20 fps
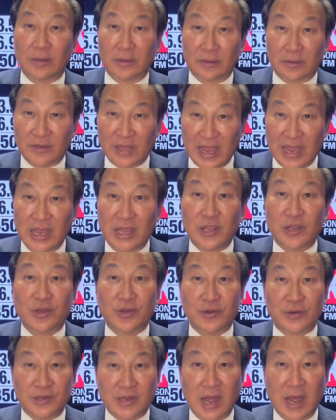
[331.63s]
take
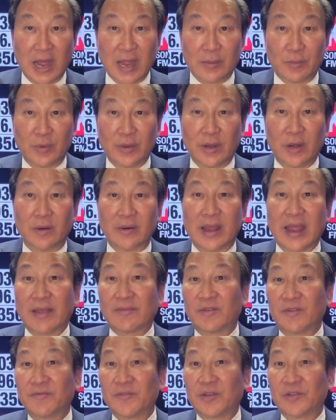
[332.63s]
your time. We don't have
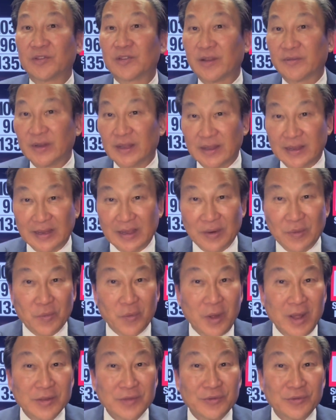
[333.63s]
to fix everything at
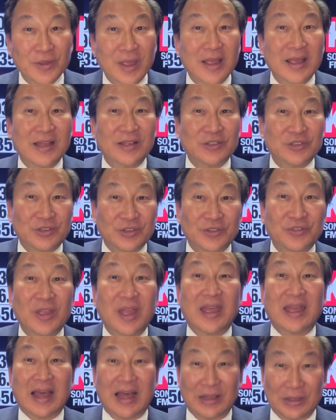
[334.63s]
once. Just
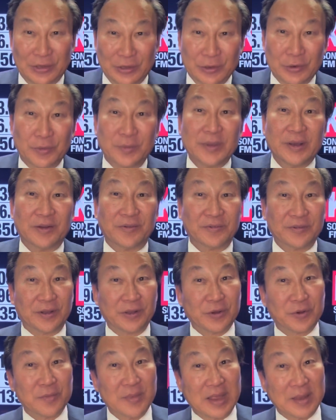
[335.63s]
a little bit of
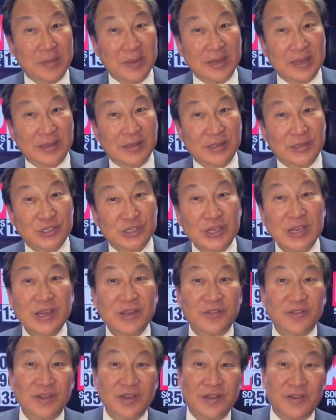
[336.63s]
filler maybe in the
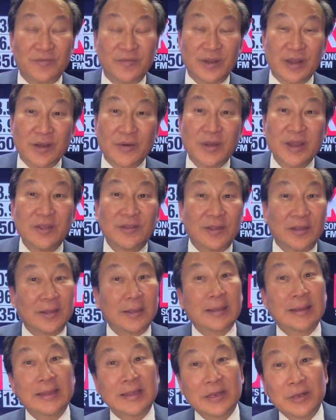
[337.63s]
cheeks in different areas, a
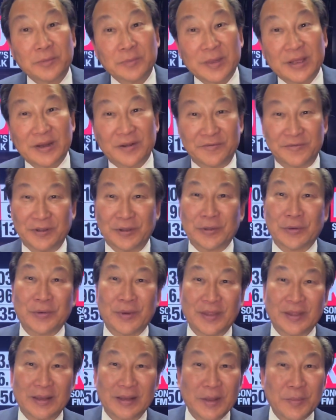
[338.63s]
little bit of filler in
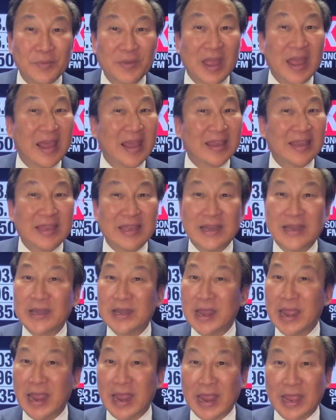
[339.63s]
the lips can
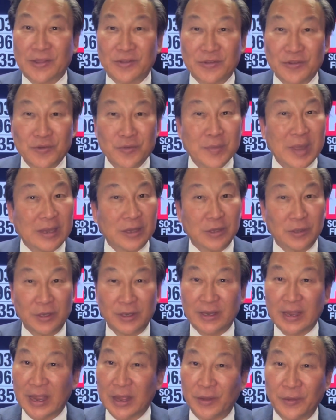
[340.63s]
enhance you, make you
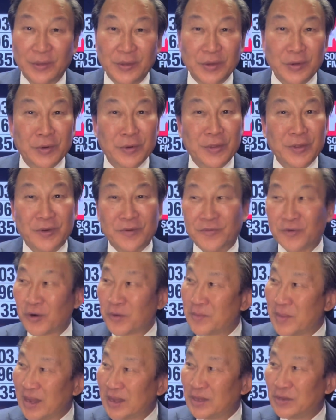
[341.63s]
look healthier, therefore
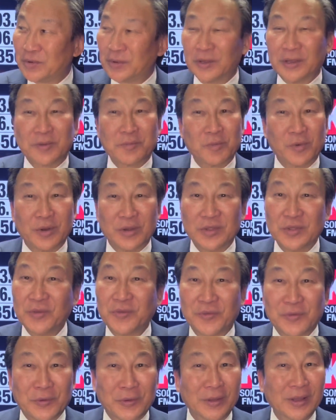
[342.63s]
make you look more
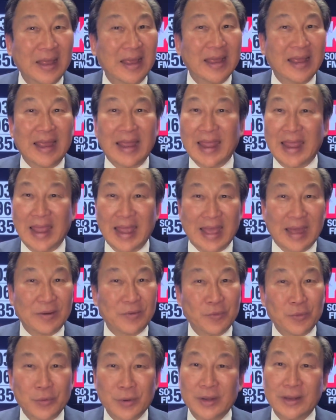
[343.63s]
youthful, and
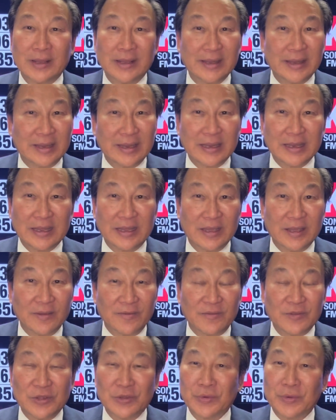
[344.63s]
really can
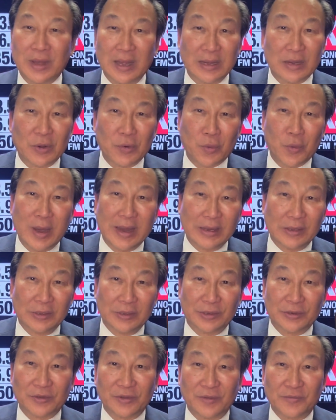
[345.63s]
give you a great
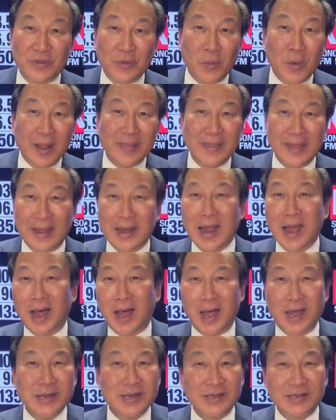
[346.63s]
look. So if you want that
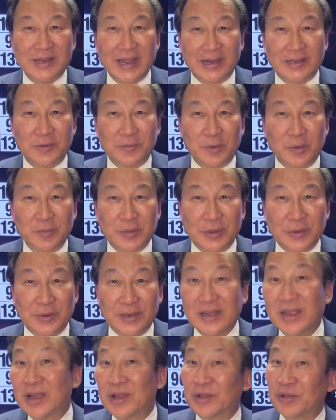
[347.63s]
undetectable
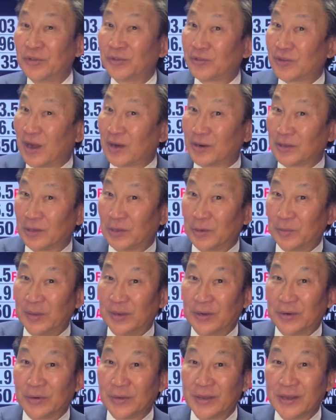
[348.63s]
beauty, start a little bit
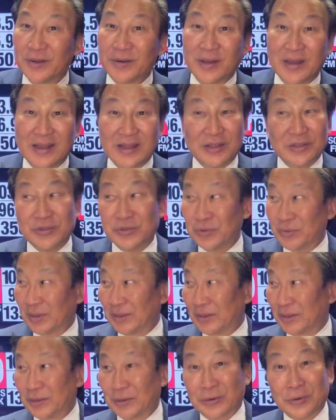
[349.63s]
earlier, do a
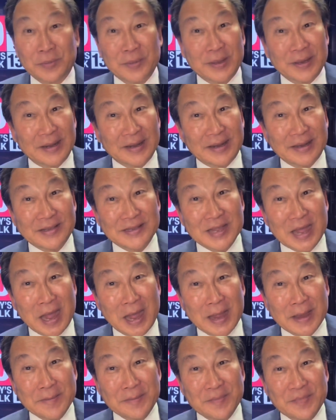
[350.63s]
little bit at a
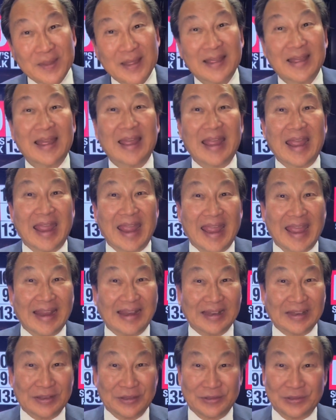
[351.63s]
time,
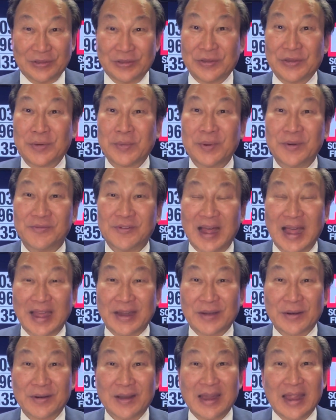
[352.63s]
and listen to your
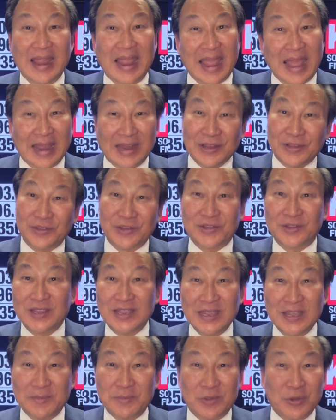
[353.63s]
provider. And it's a
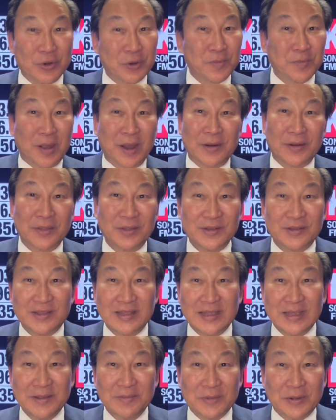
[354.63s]
team. You're part of the
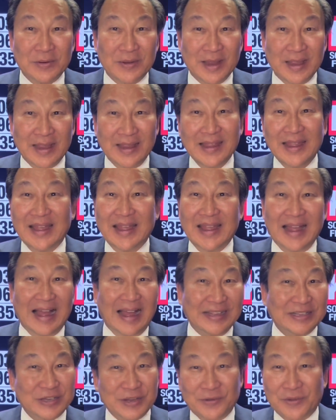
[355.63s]
team, okay?
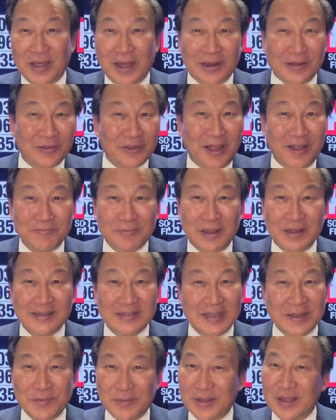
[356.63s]
Just on a softball
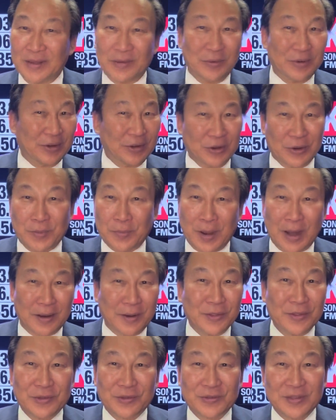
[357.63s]
team, you're part
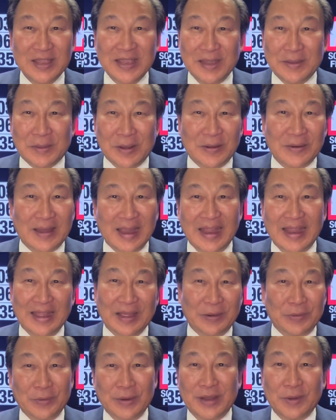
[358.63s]
of this team, okay?
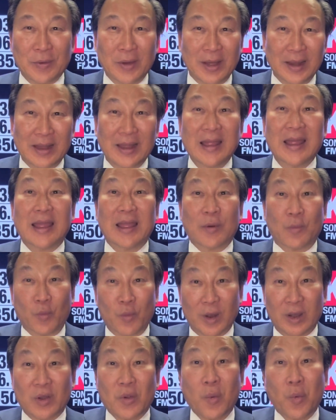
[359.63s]
And we want to
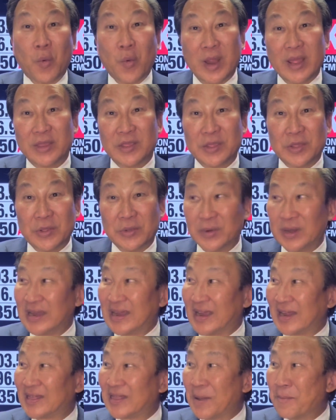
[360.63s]
work with you to
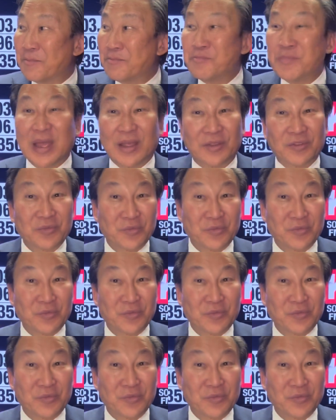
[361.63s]
get the best